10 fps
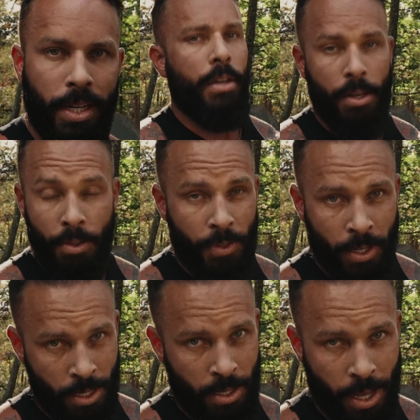The other thing
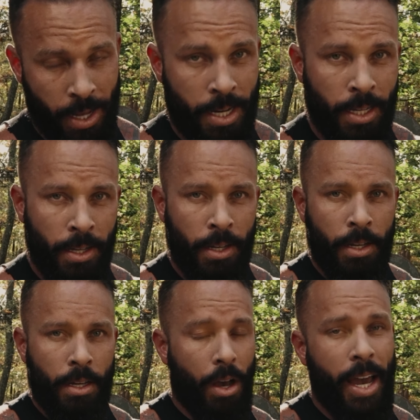that
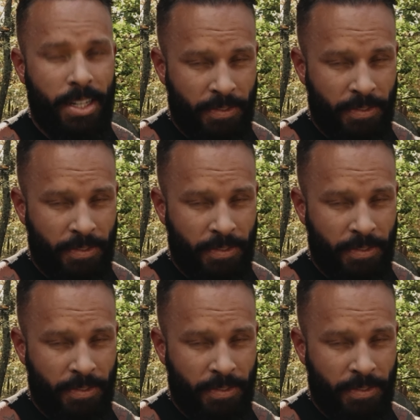I had